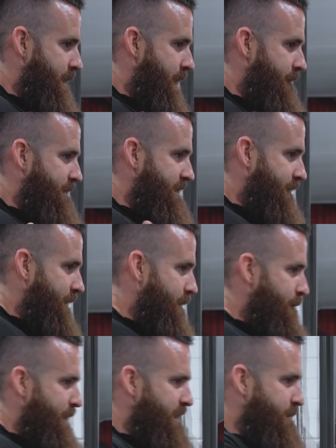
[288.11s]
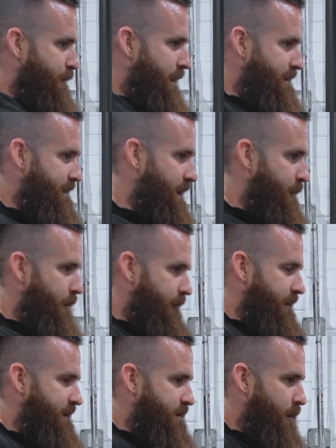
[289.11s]
Obviously, if I'm bench pressing, I'm
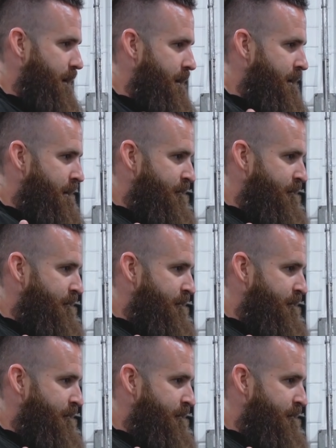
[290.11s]
moving this way.